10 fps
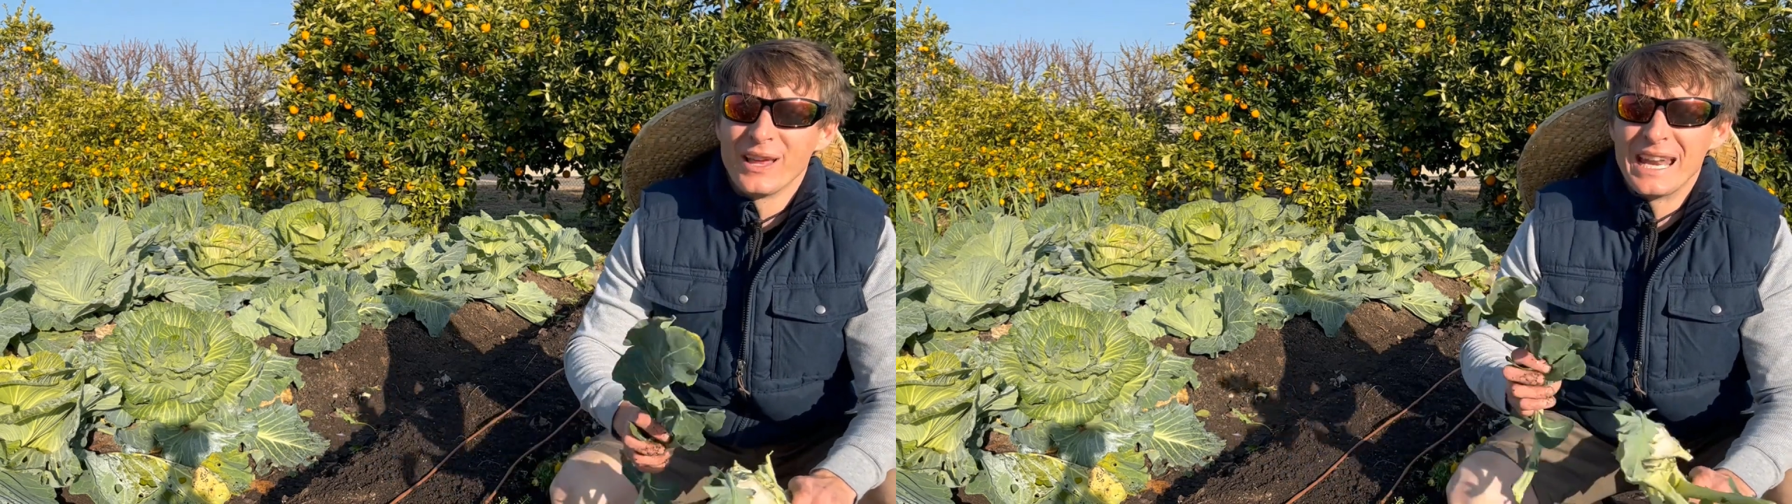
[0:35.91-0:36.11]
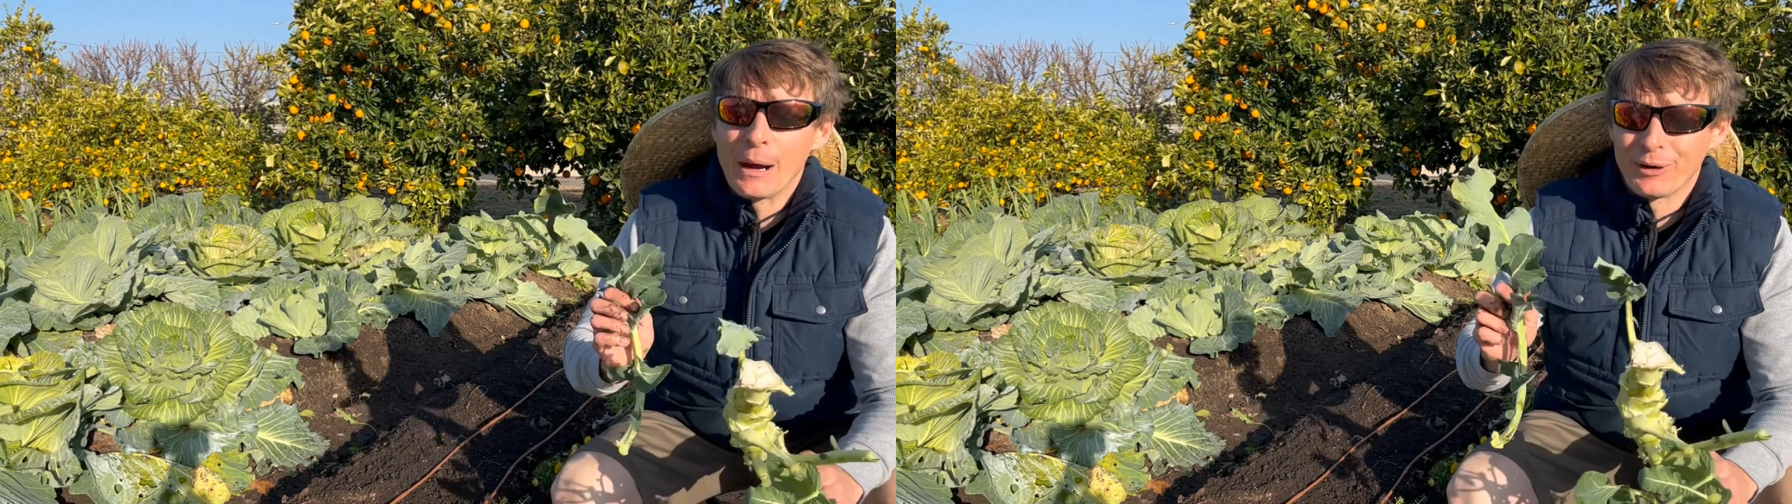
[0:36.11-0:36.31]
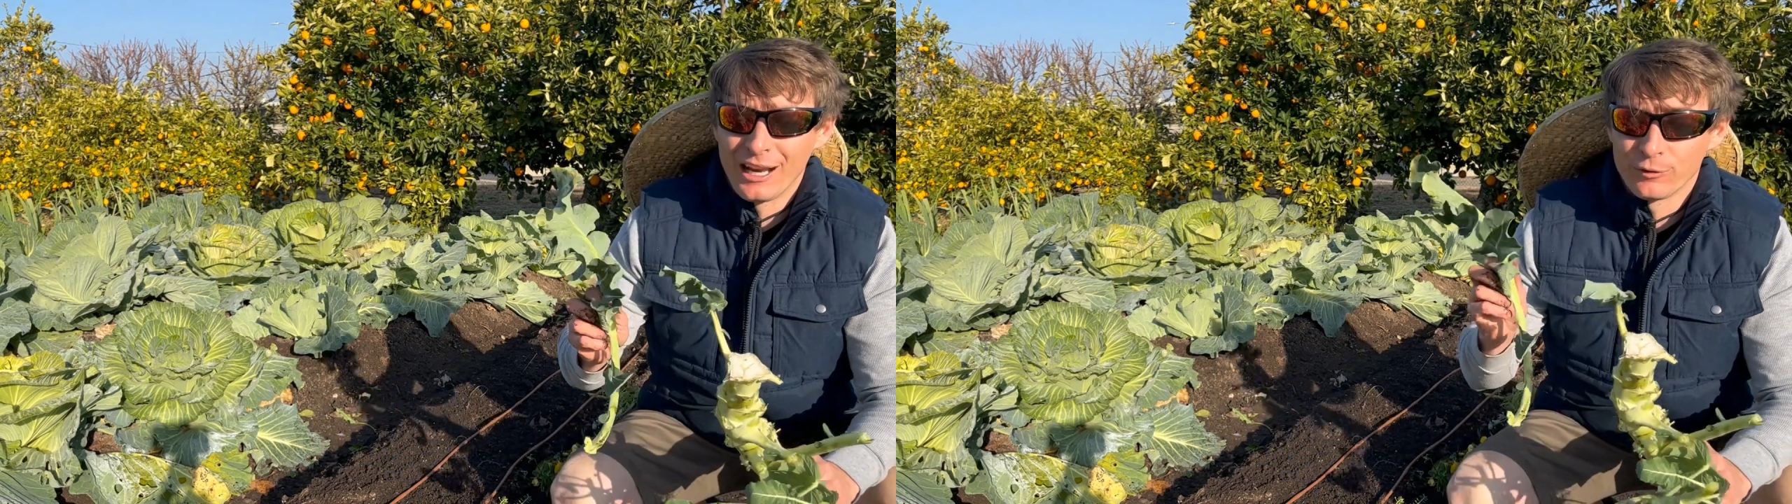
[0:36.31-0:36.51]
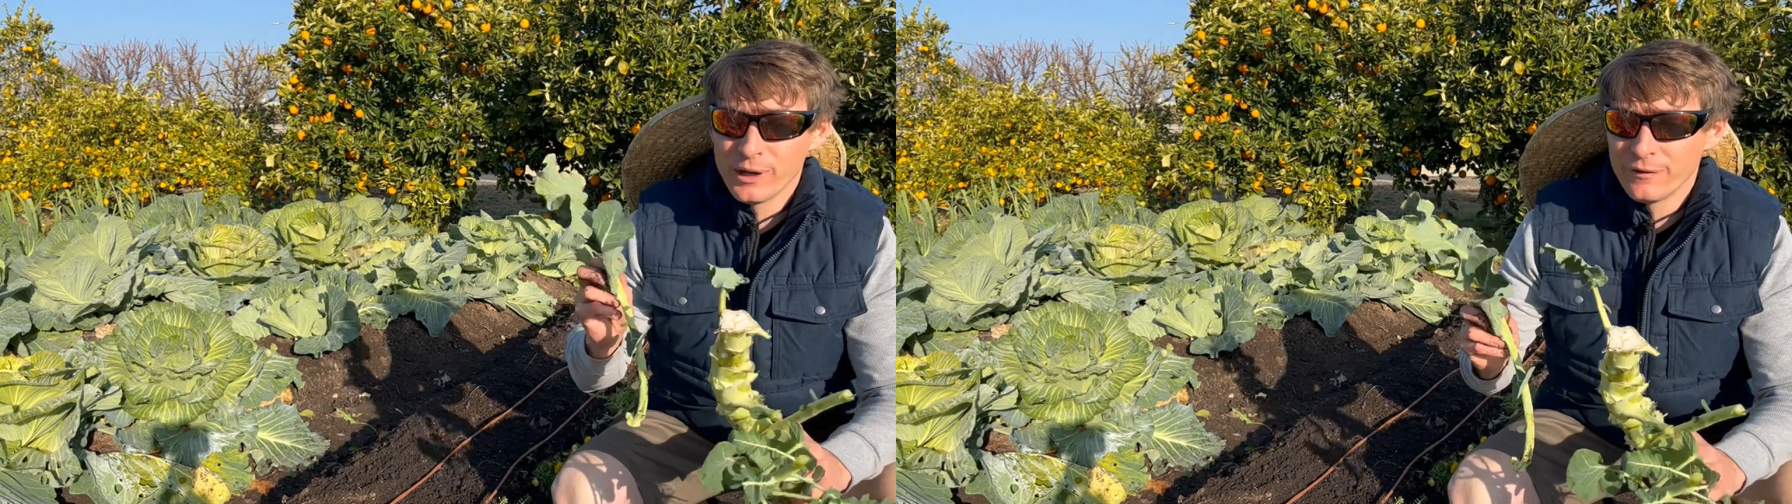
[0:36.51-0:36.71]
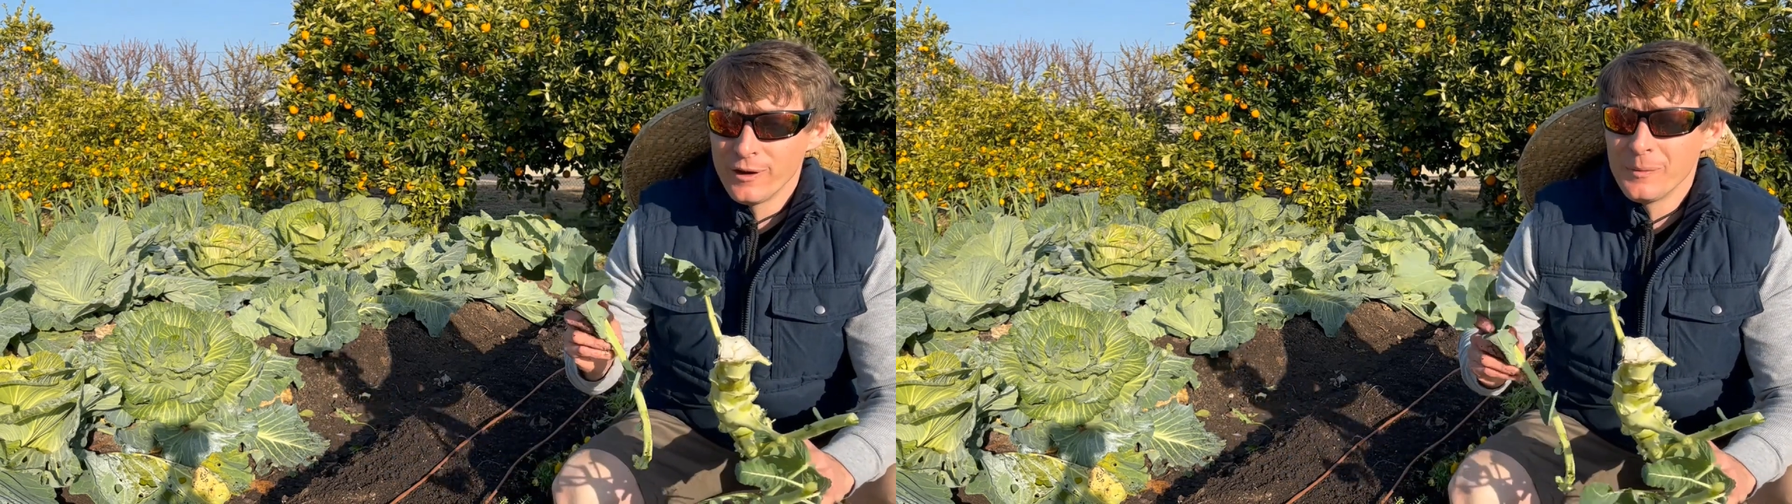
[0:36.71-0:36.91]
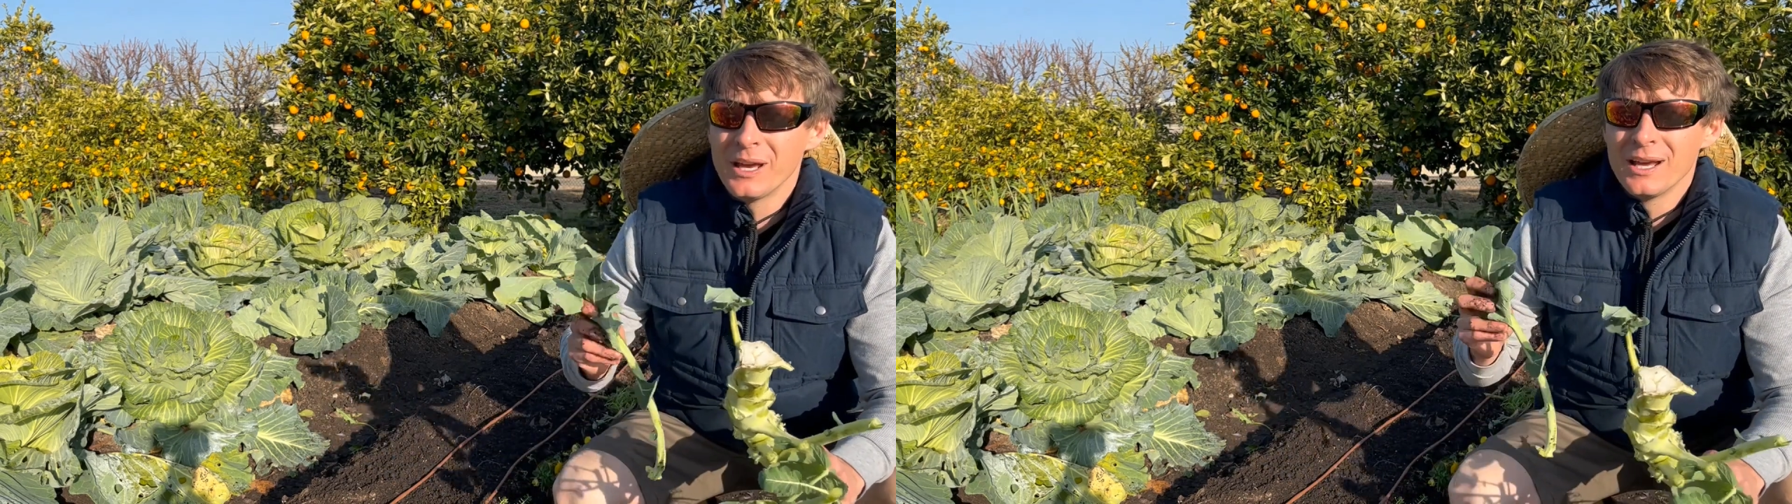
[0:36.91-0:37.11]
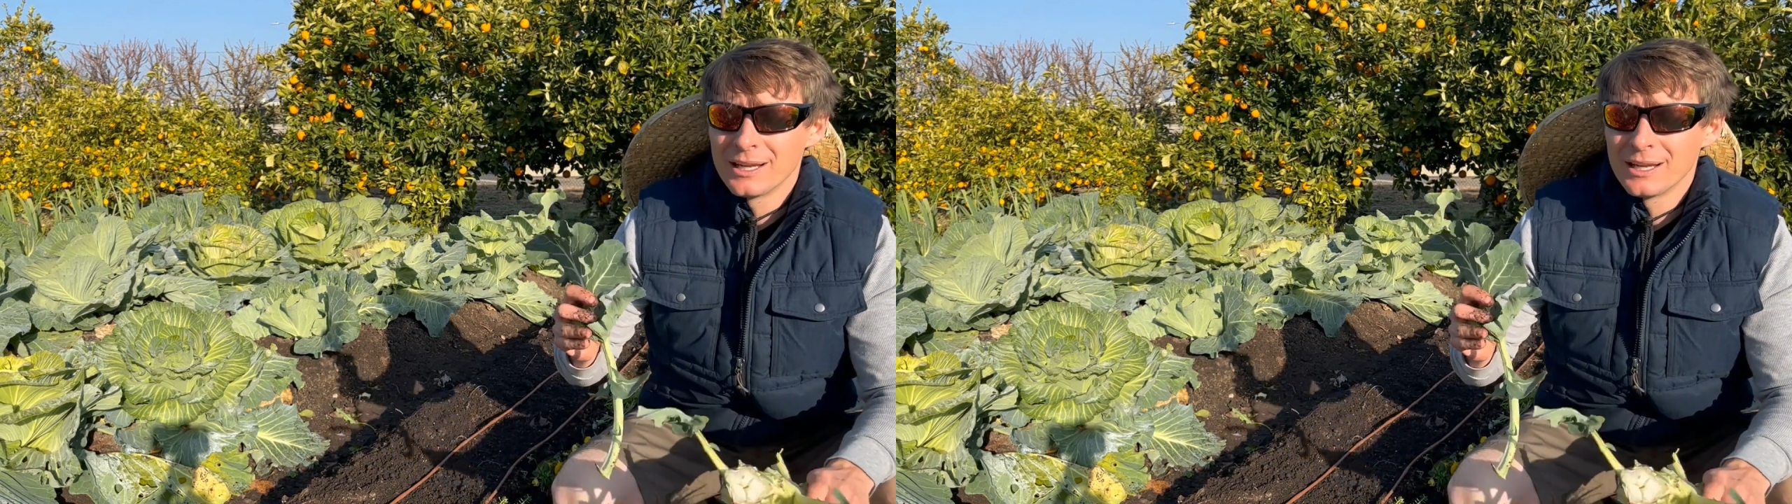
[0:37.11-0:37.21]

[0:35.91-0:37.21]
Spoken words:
and now we're getting rid of them.